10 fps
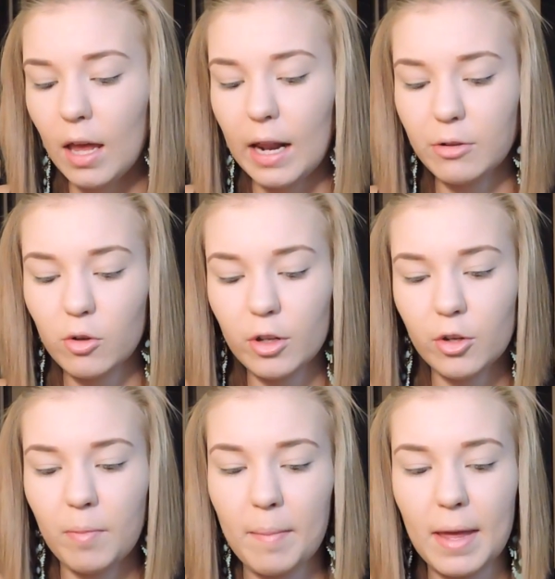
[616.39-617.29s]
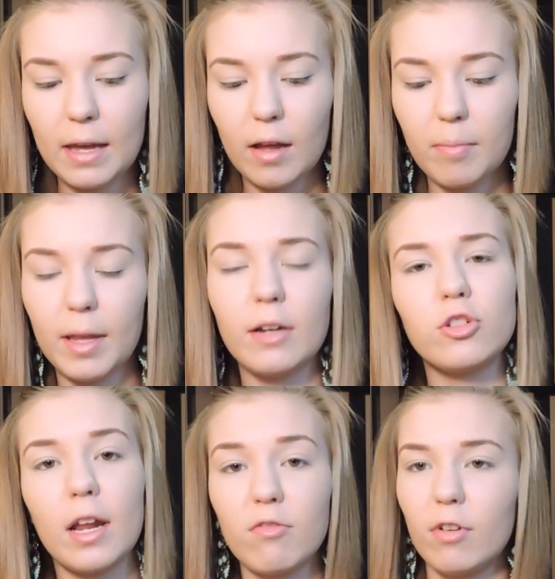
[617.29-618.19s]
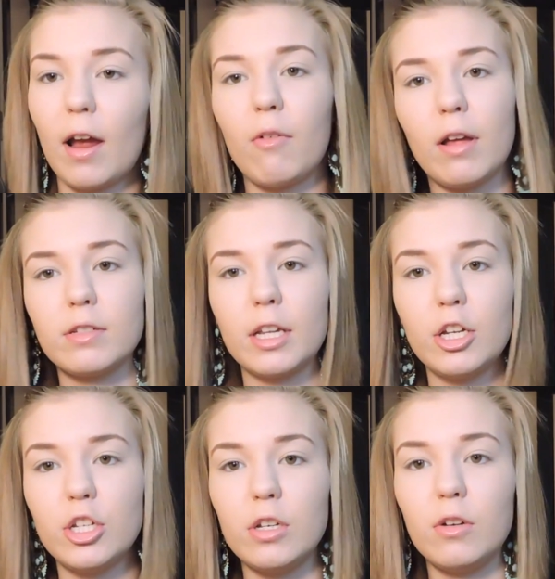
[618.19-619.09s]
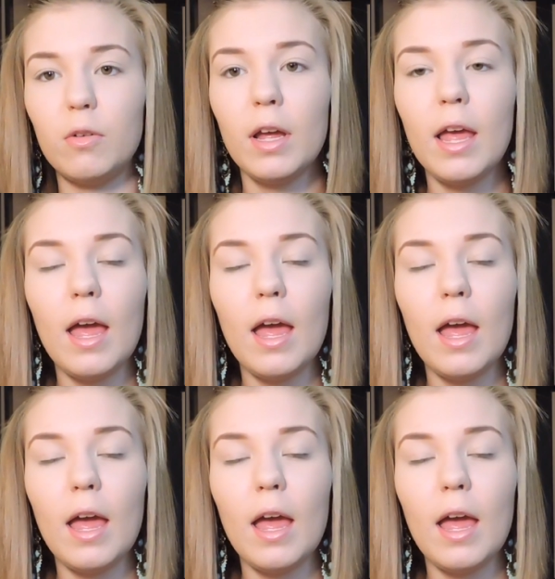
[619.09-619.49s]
And I was going through my makeup, like trying to figure out what I was going to do.